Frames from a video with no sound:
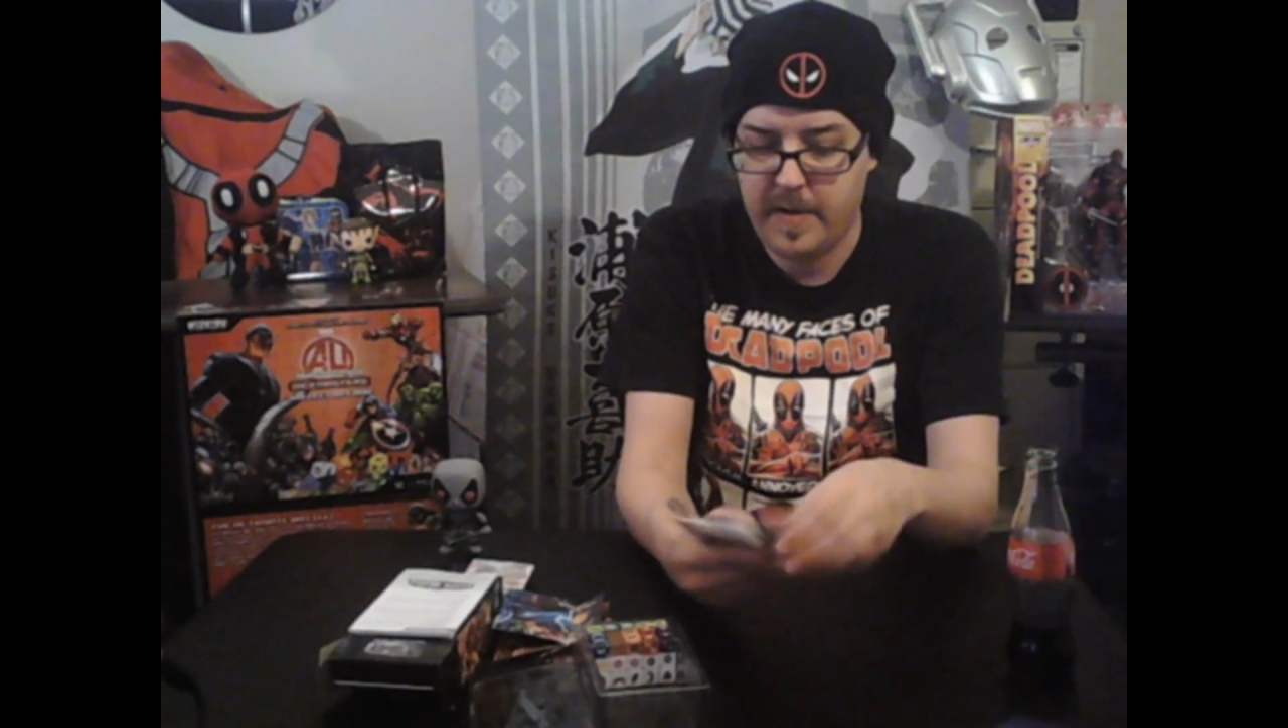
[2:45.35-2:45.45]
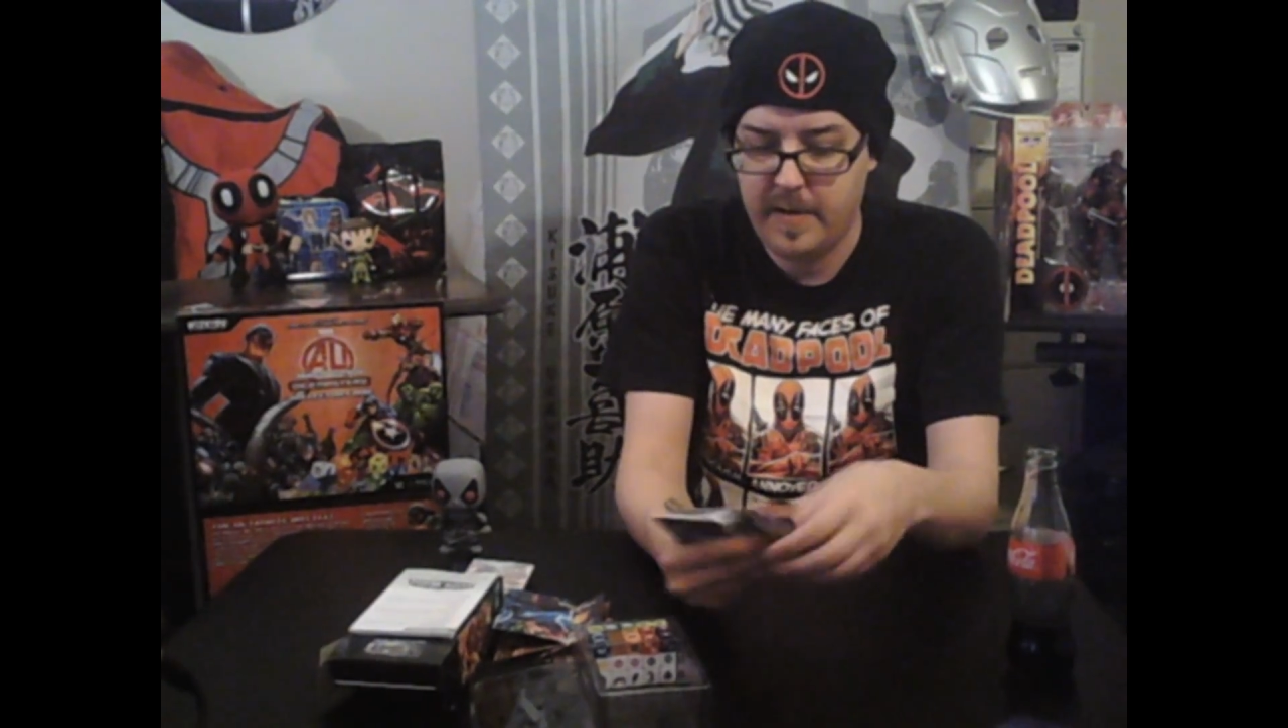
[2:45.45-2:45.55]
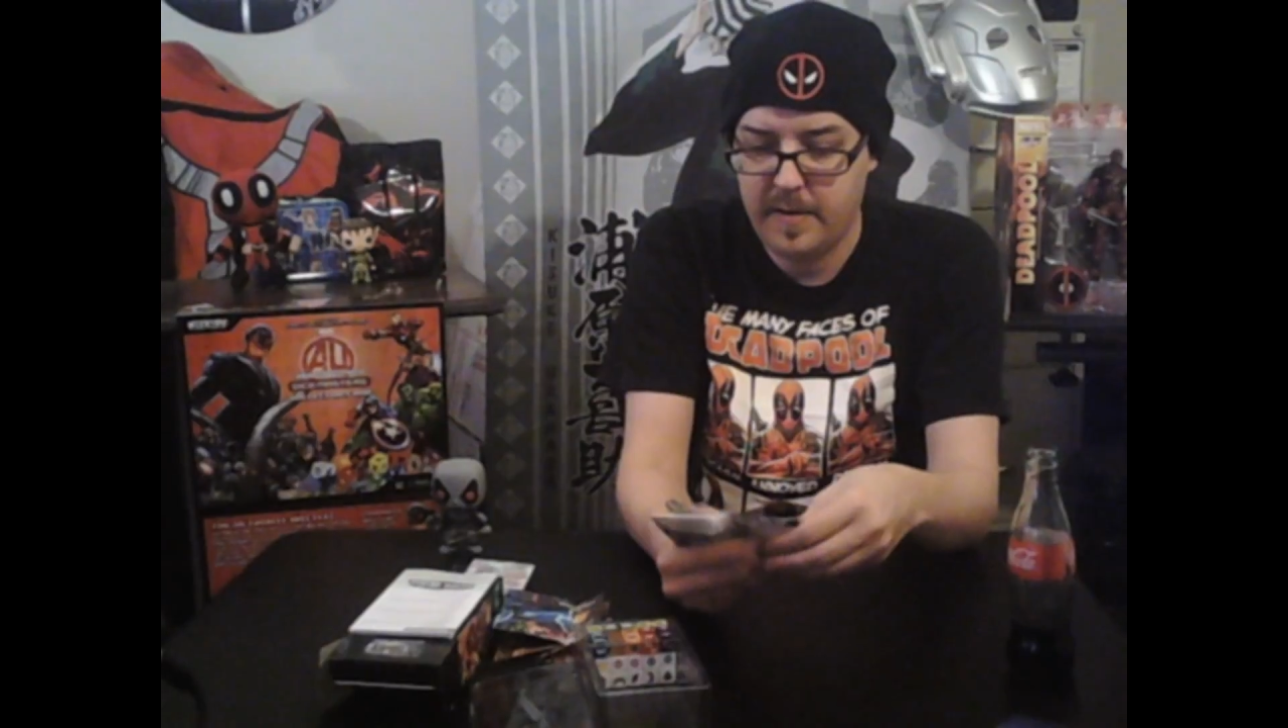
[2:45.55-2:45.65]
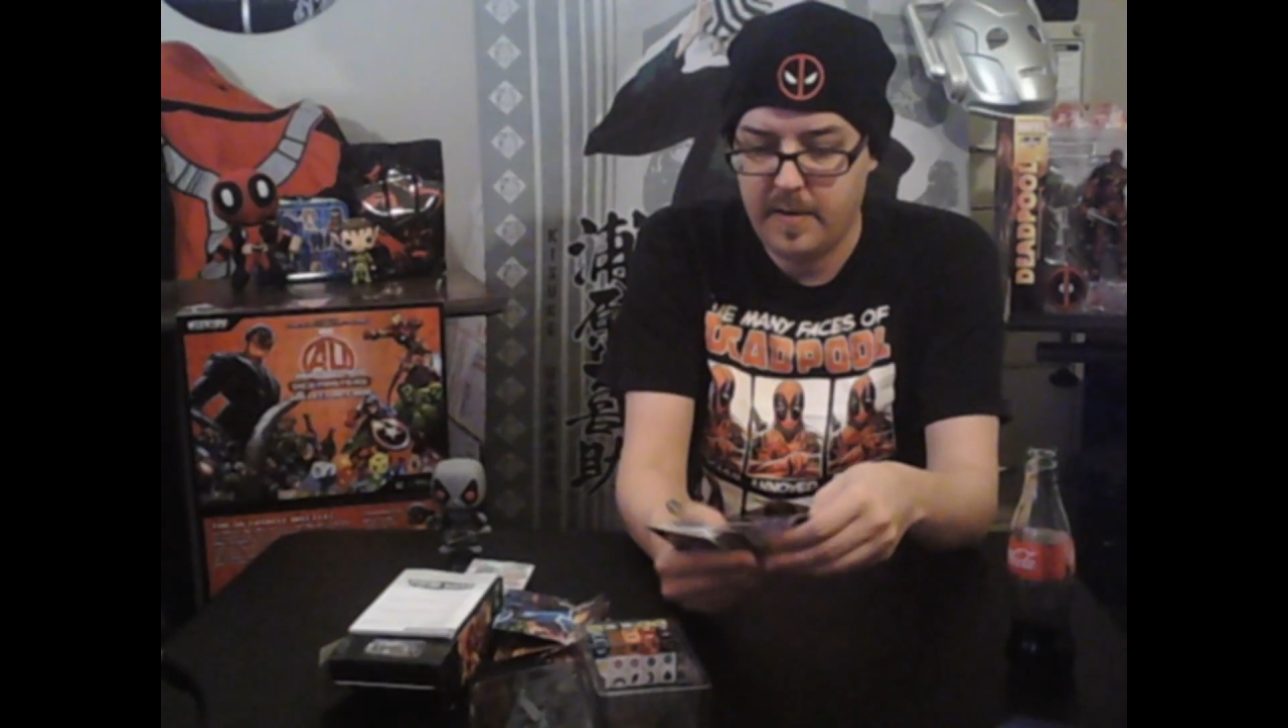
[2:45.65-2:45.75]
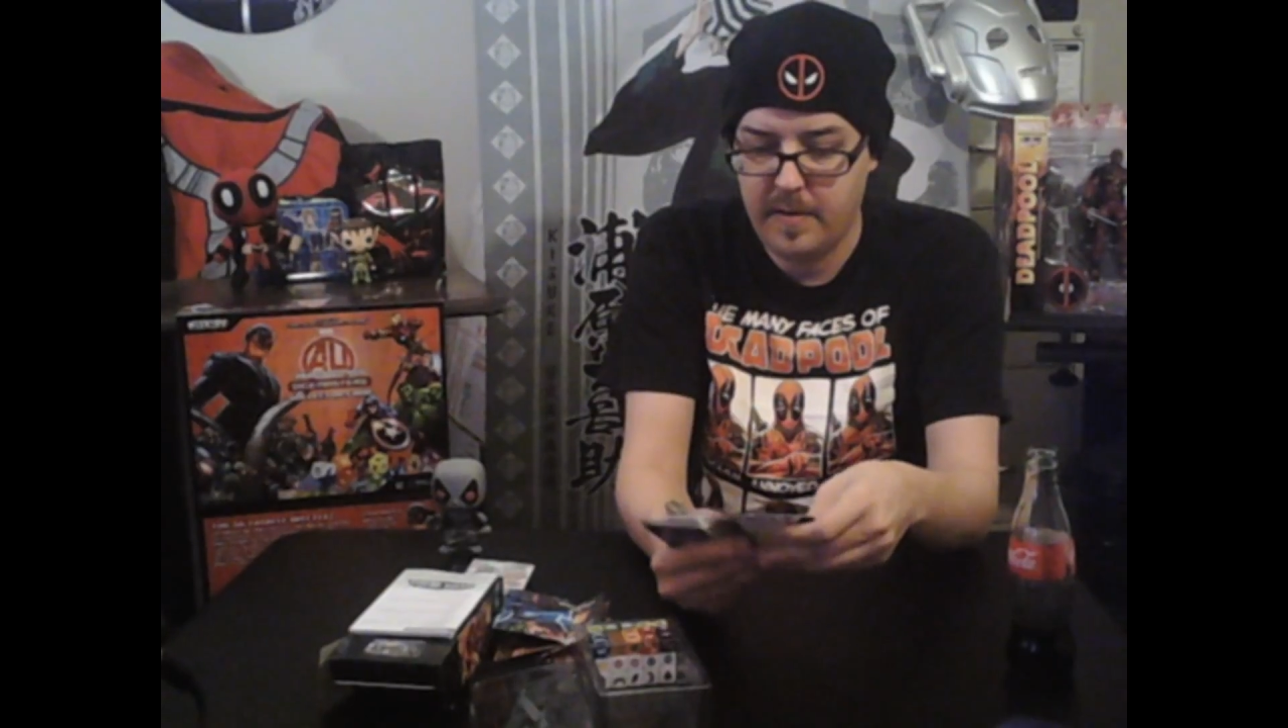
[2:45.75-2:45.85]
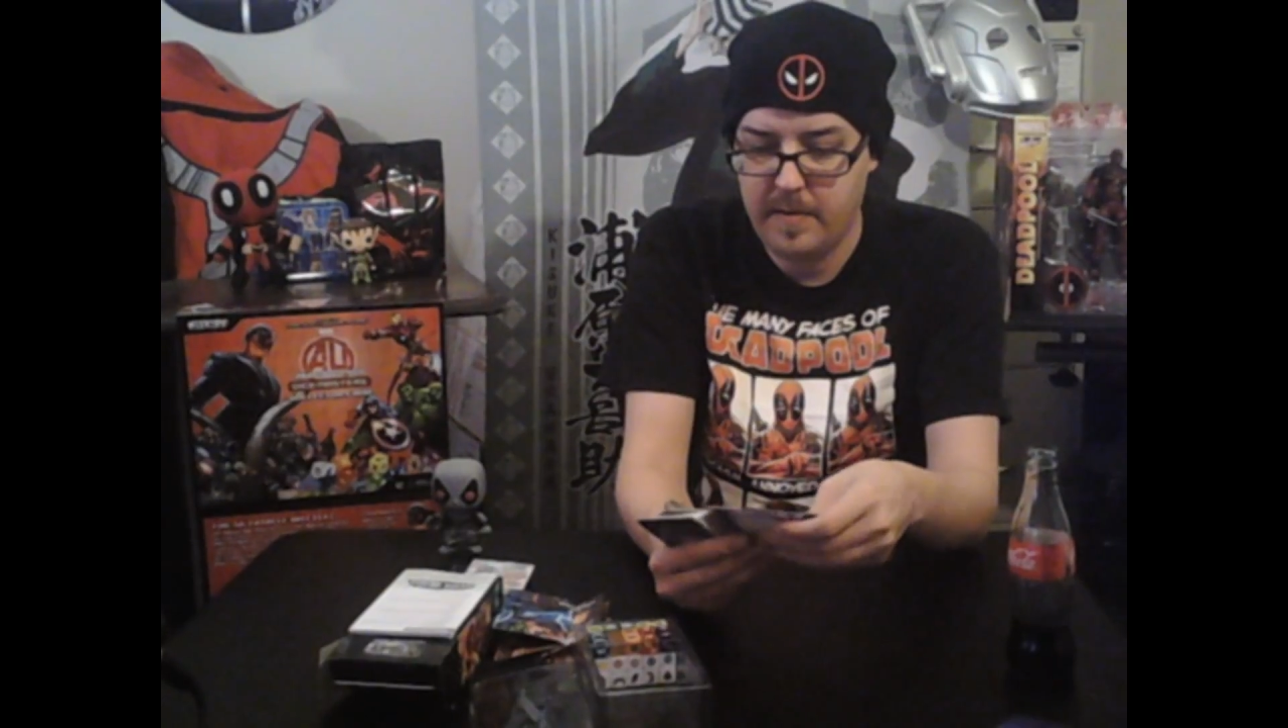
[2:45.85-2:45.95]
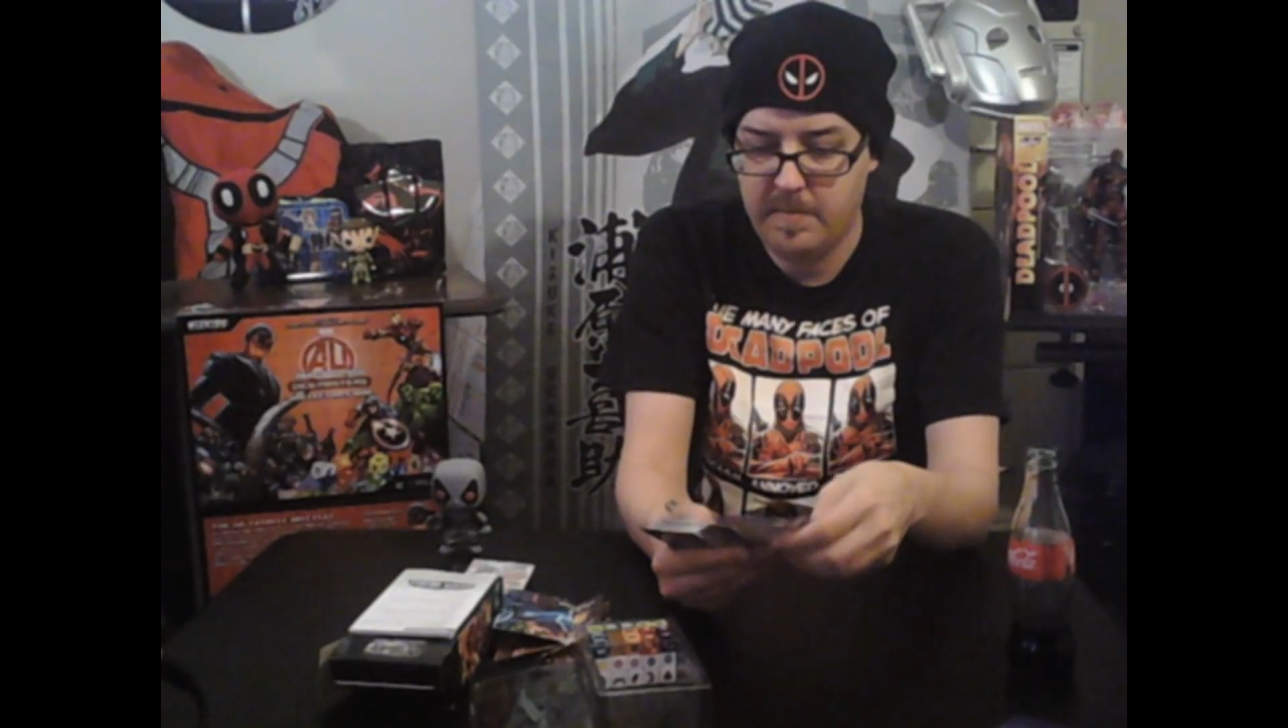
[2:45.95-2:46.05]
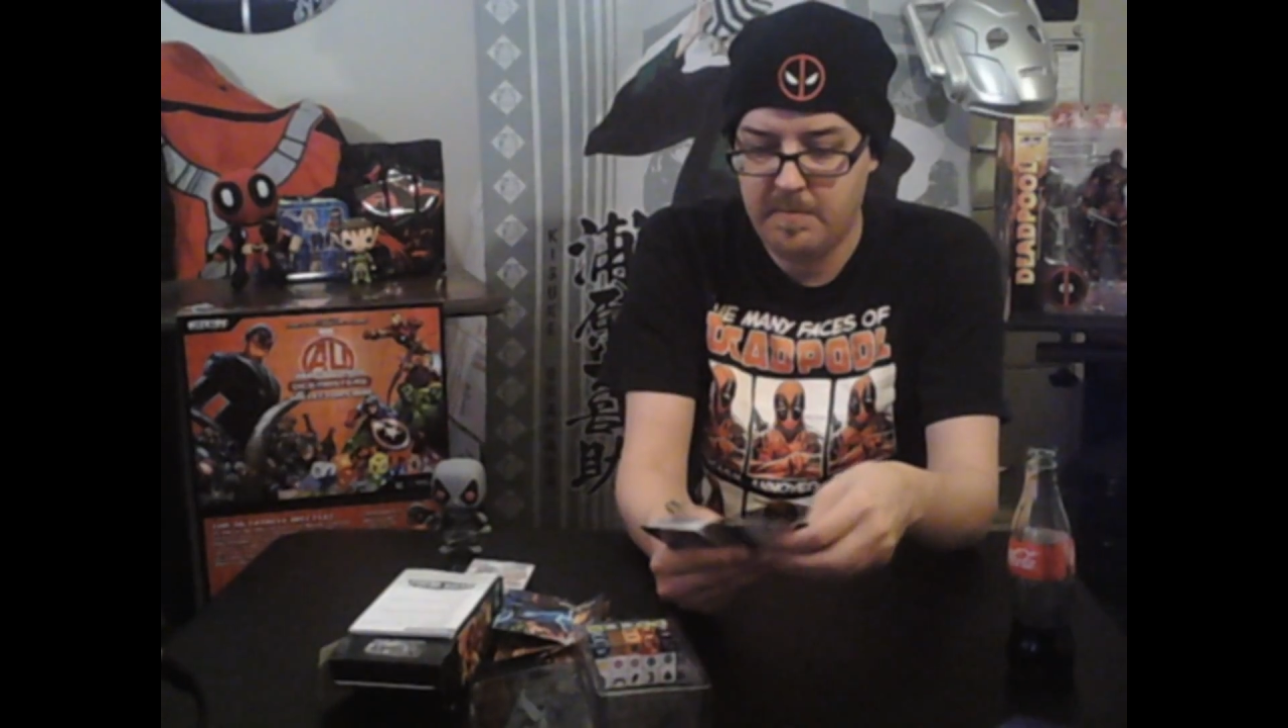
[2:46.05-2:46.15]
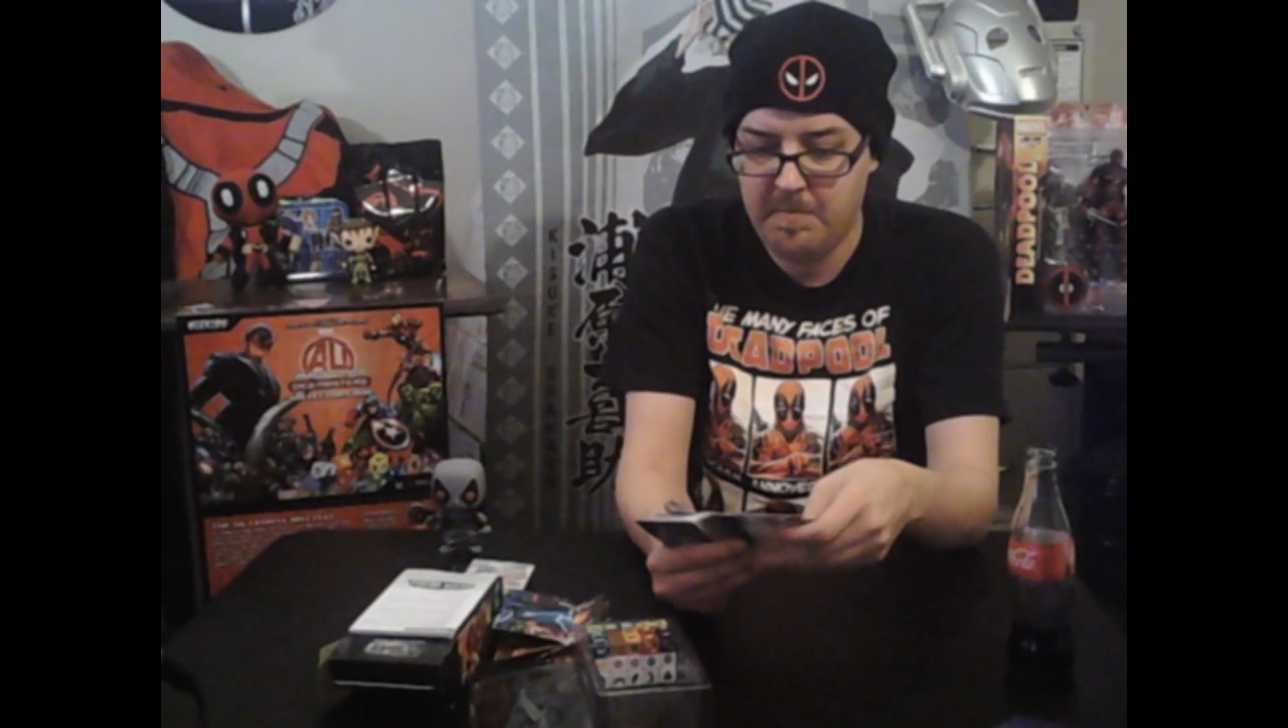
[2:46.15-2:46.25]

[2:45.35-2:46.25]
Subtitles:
find on